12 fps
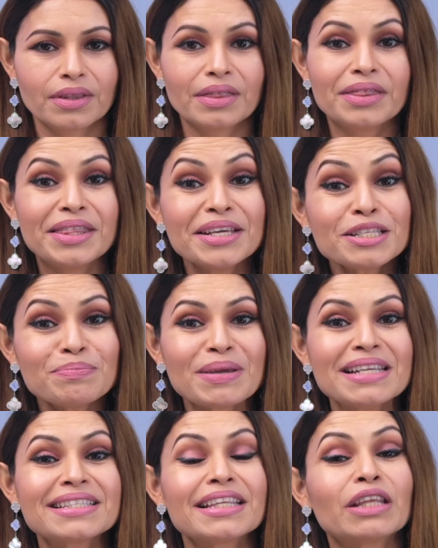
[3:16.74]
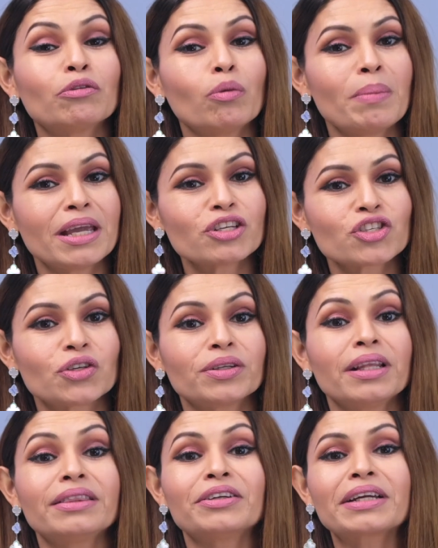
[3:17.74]
This means that they will make
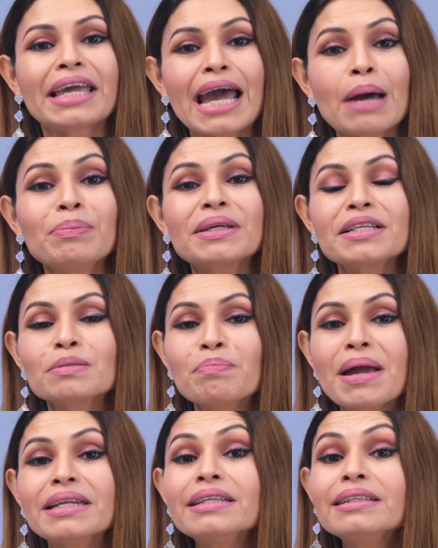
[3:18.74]
sure that they're capping as many